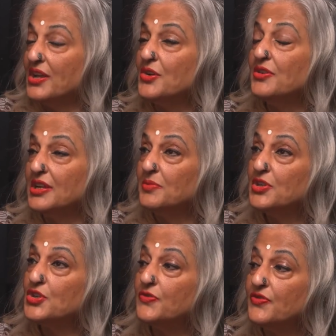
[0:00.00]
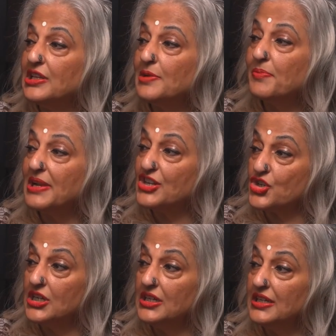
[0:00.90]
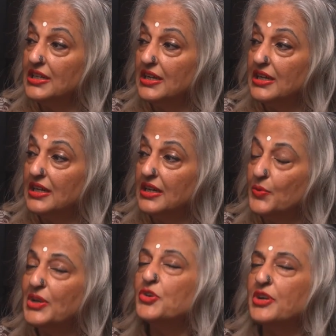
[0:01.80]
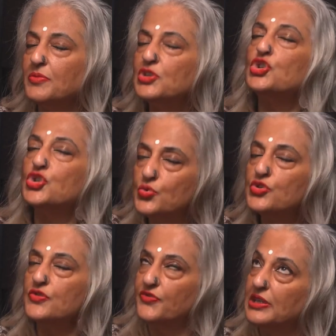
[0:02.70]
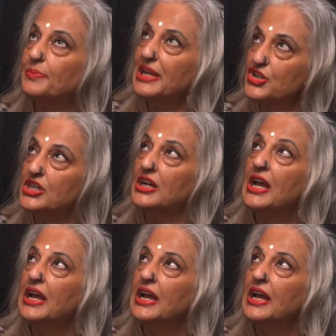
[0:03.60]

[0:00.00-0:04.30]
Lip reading: you're able to feel pleasure, when you're able to choose to feel pleasure